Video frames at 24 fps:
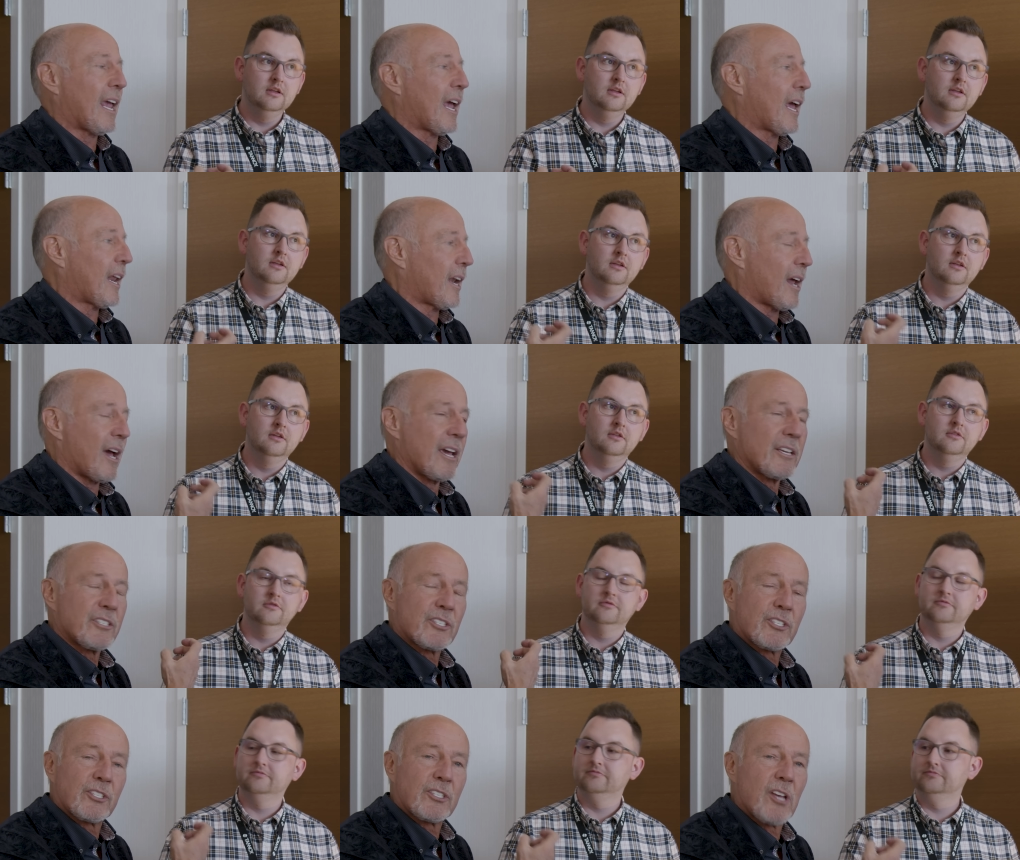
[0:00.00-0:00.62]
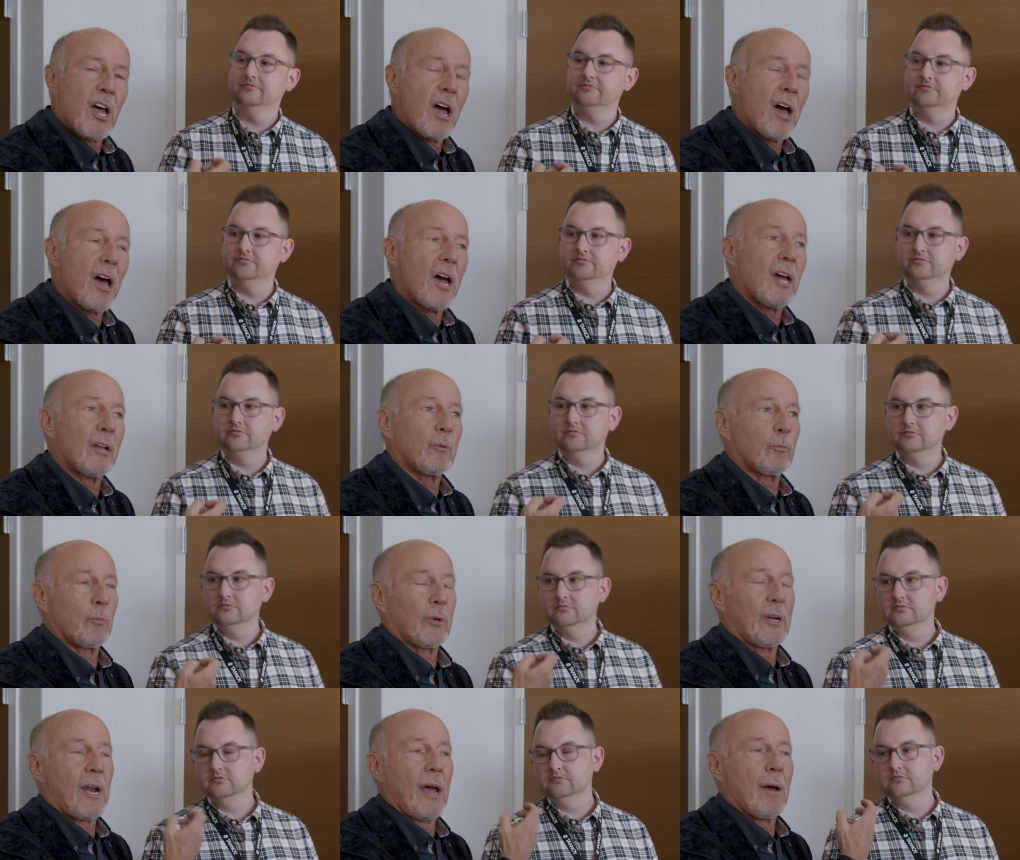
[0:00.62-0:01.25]
Speaker 1: And I saw
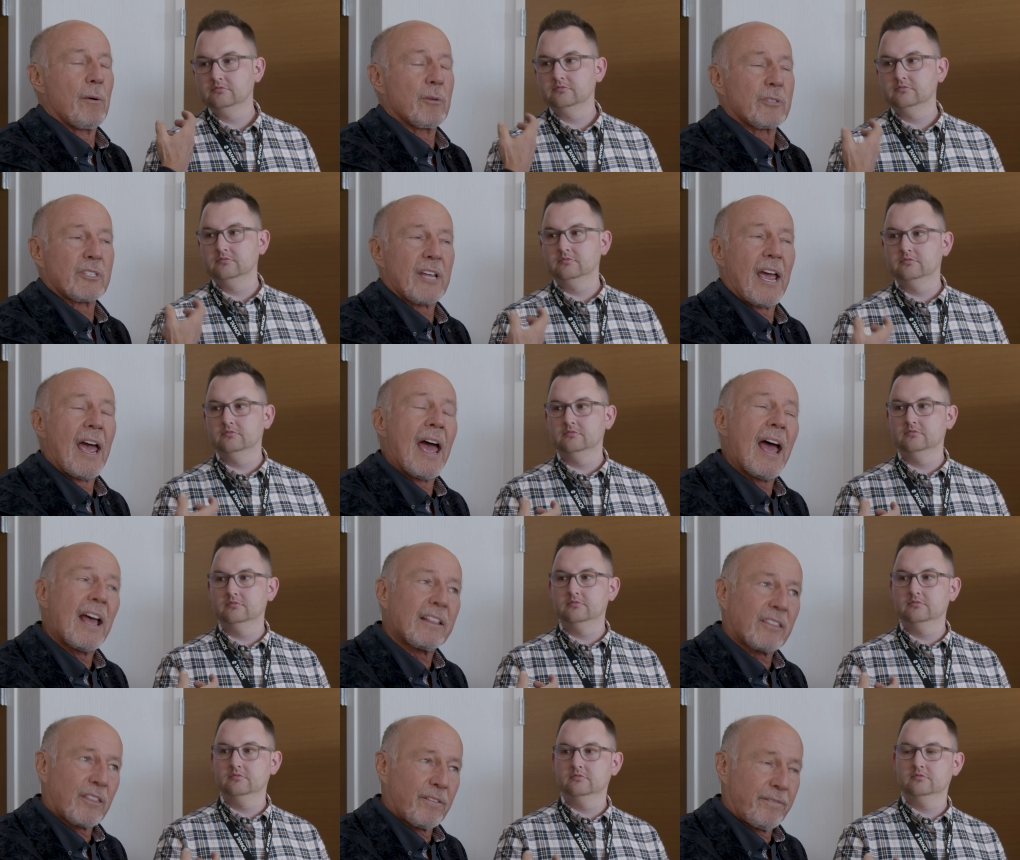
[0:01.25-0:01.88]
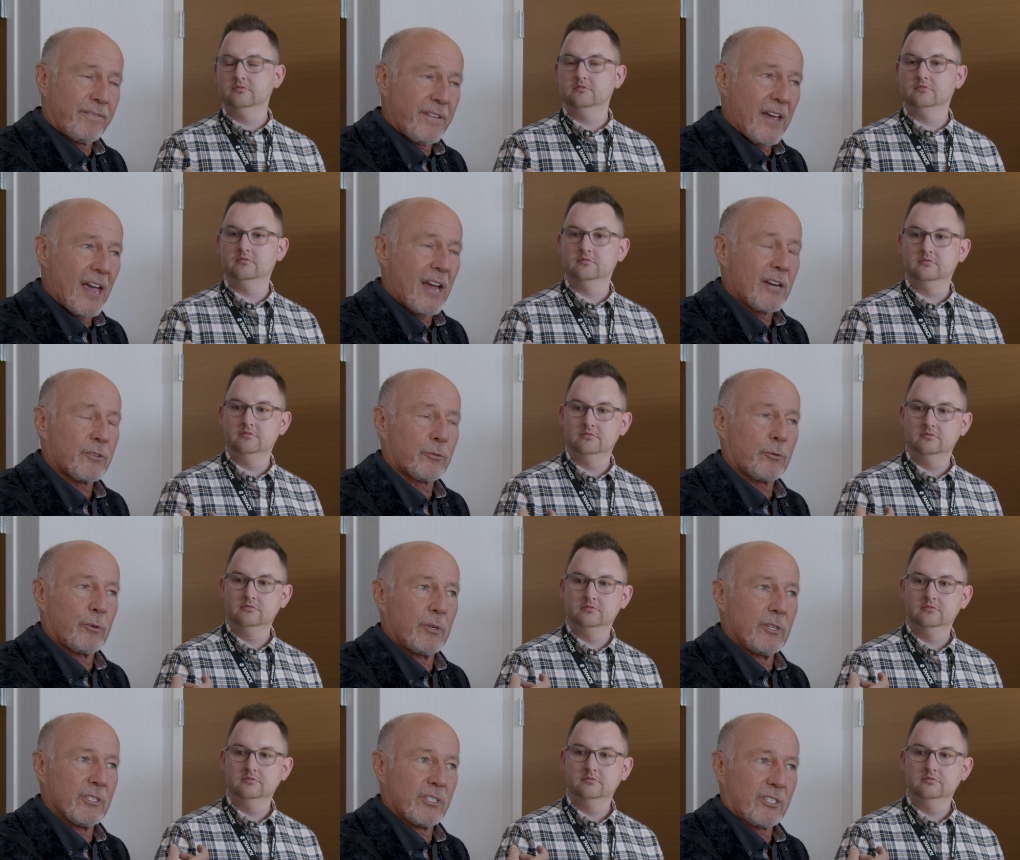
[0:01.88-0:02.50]
it when I was at the
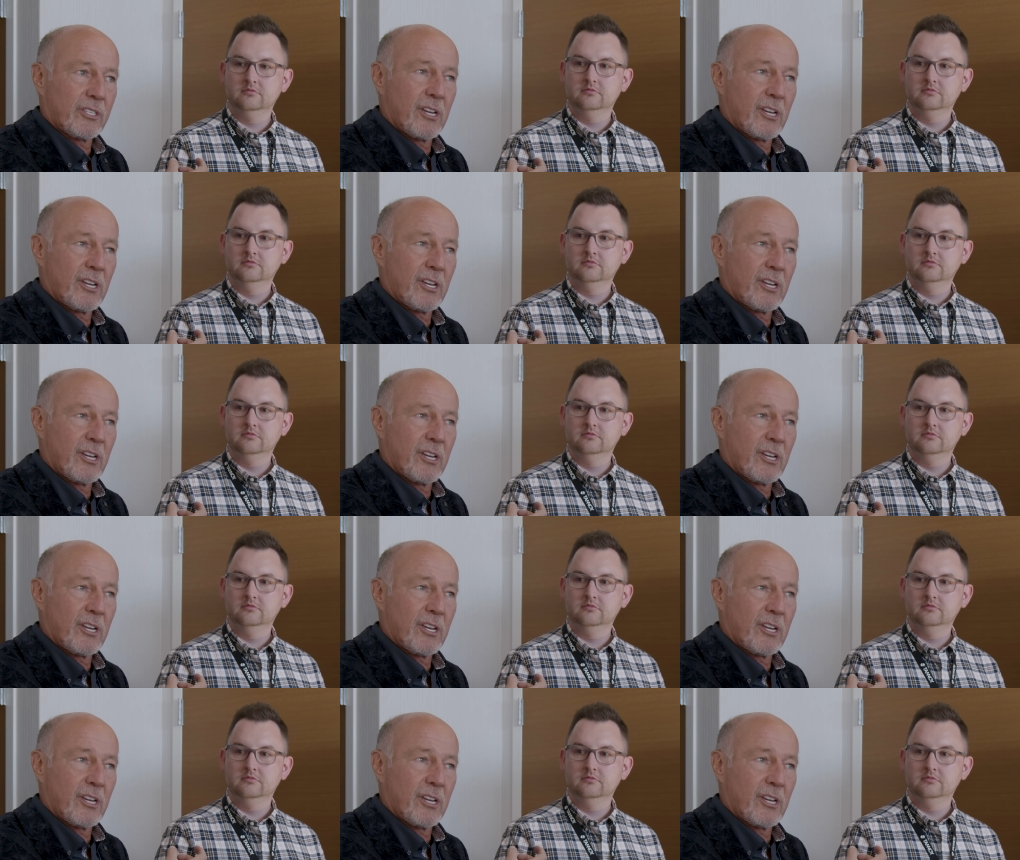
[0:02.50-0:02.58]
factory in